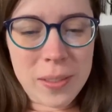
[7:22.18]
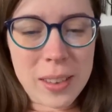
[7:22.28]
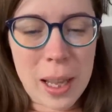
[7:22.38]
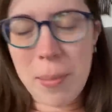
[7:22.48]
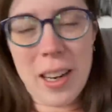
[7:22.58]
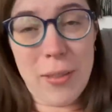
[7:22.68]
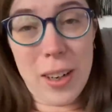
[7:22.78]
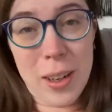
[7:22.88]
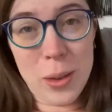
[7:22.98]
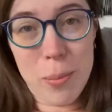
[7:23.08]
I'm not even
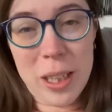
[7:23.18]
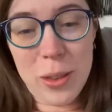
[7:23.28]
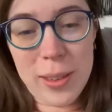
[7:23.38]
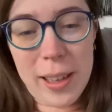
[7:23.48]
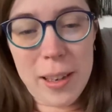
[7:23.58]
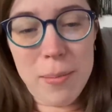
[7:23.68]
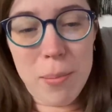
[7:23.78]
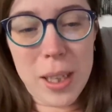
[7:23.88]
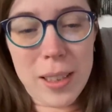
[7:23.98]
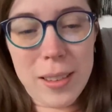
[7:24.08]
100 pages in,
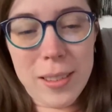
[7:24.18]
but